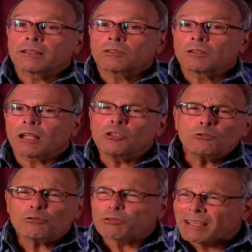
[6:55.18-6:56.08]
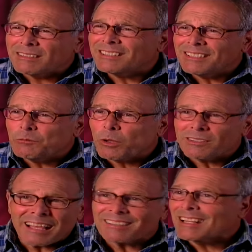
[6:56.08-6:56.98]
I thought, are you crazy?
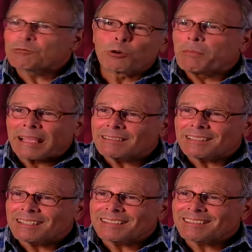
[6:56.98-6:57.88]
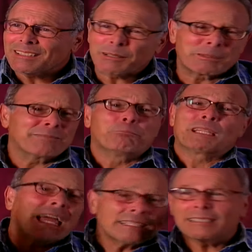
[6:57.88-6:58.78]
What? That's not romantic. It's going to be
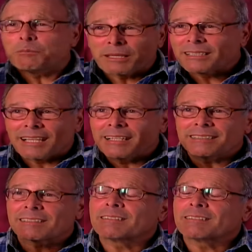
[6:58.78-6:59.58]
blinded by the lights.